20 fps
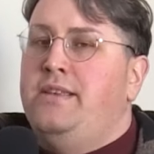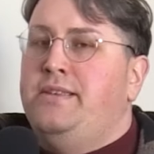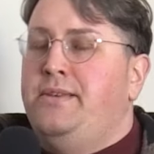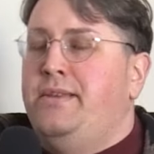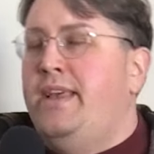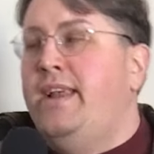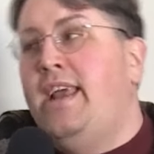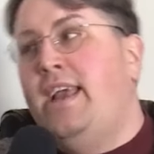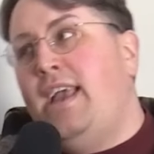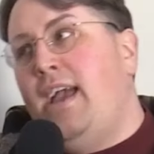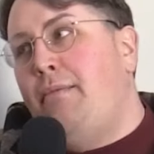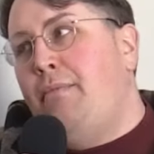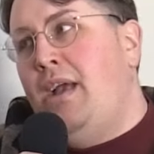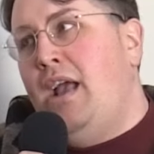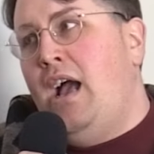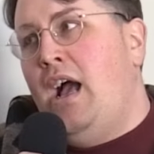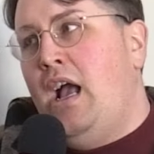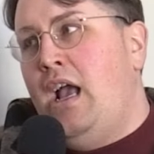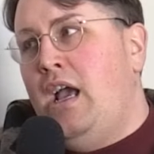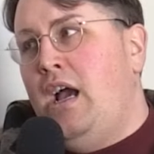So then I kept my
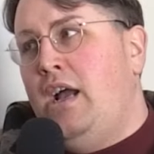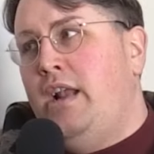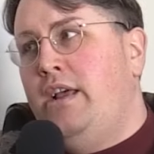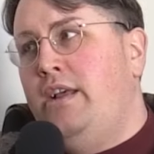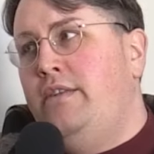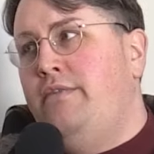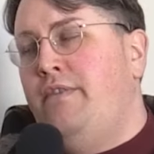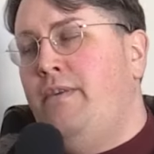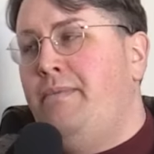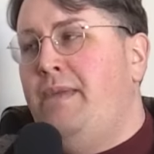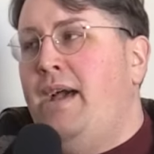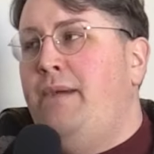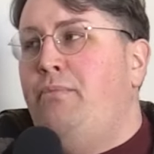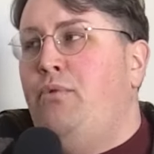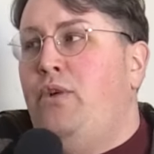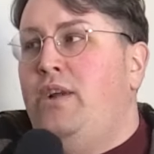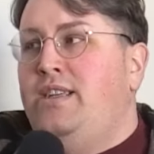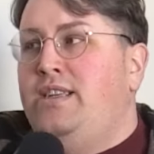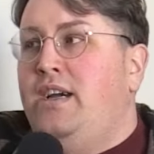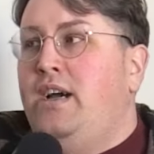eye on it from that
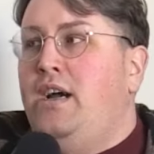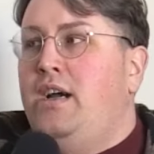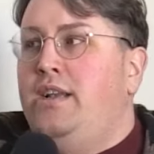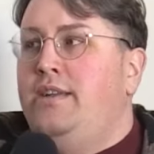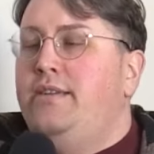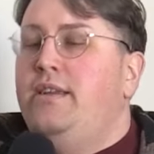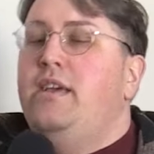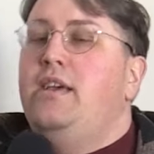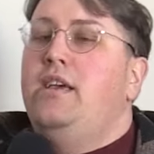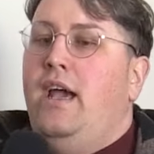point on